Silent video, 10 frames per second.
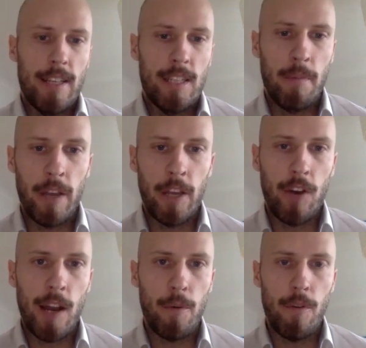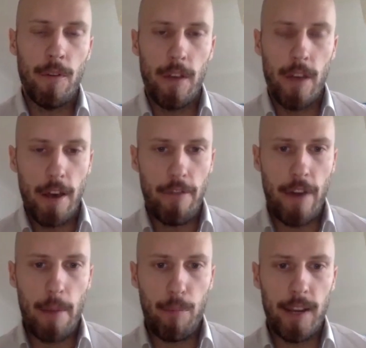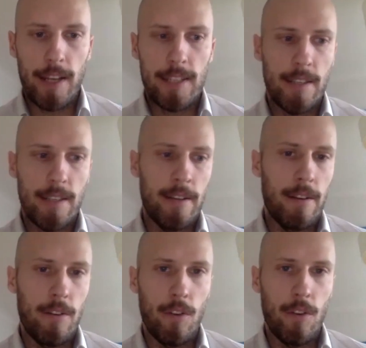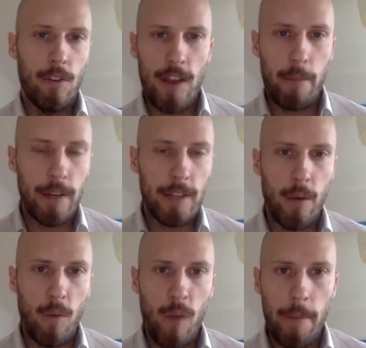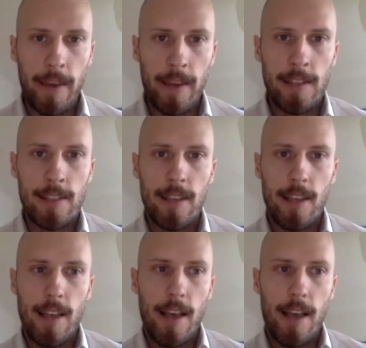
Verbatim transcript: some incredible fabrics and not just fabrics like webbings,